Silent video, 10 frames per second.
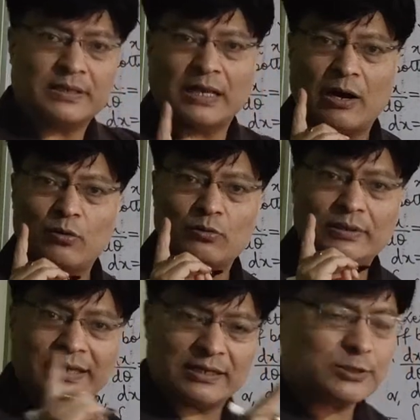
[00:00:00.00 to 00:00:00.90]

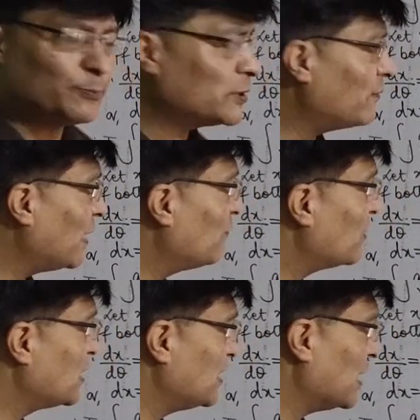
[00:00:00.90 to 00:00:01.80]
Now let us put the value
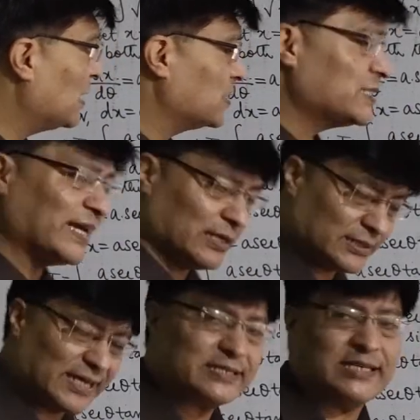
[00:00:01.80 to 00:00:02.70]
for theta,
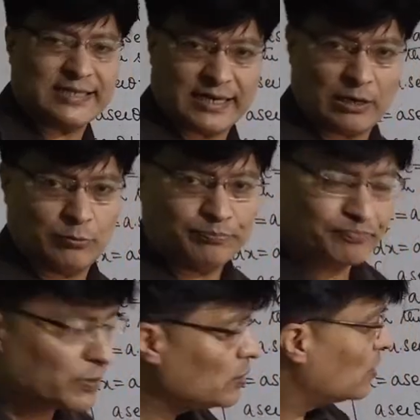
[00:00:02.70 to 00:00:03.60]
sec theta now.
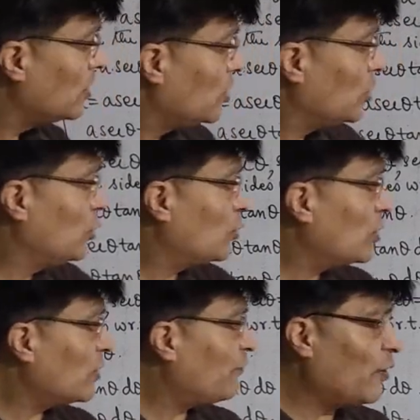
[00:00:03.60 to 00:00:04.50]
You
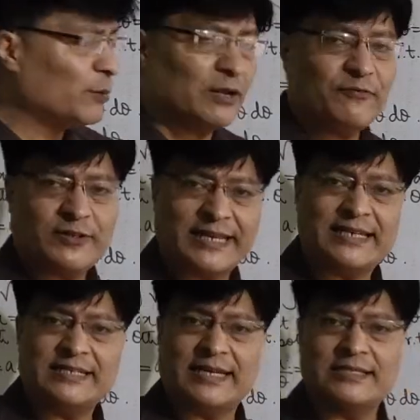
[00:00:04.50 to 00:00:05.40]
know the formula for
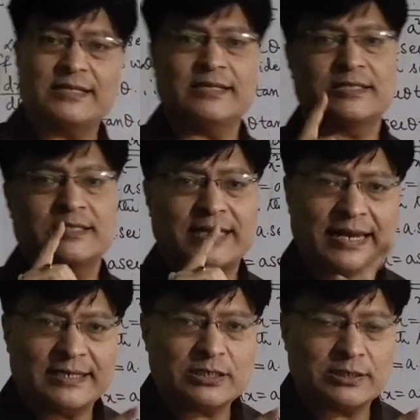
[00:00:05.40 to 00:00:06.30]
tan theta, isn't it?
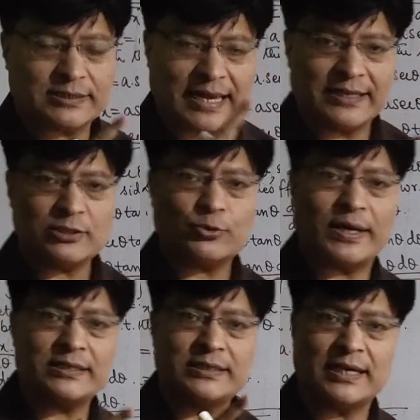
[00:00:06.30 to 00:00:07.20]
Tan
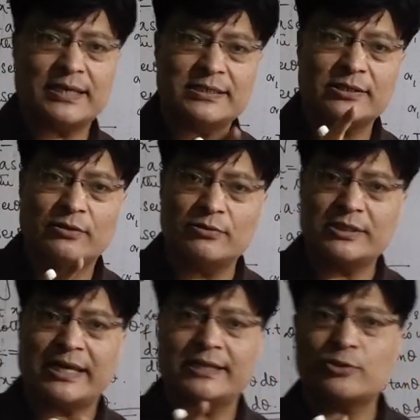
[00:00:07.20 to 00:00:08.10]
square theta is equal to
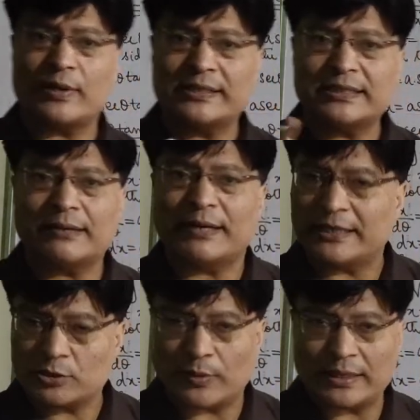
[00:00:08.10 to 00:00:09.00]
sec square theta
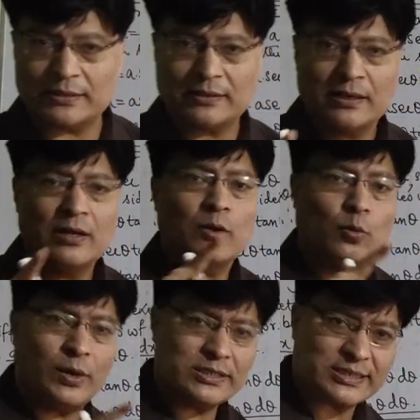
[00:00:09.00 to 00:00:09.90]
minus 1.
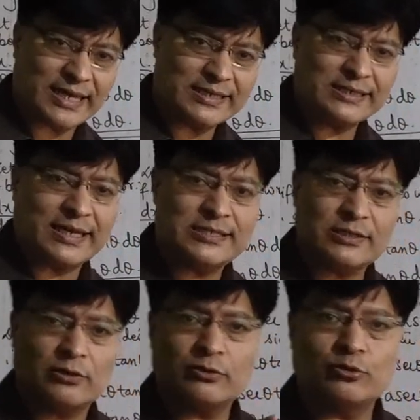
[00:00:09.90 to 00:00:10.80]
What is tan theta is
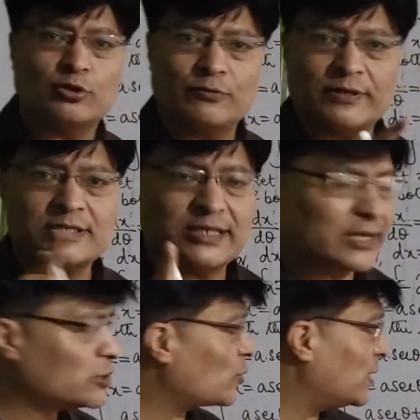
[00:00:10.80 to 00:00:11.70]
equal to root over
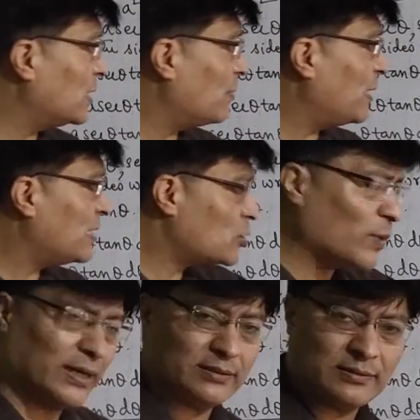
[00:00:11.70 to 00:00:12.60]
sec square theta minus
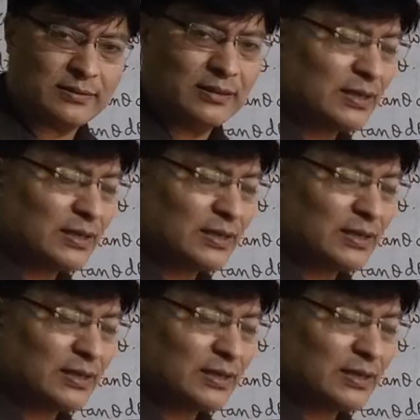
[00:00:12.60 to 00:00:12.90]
1.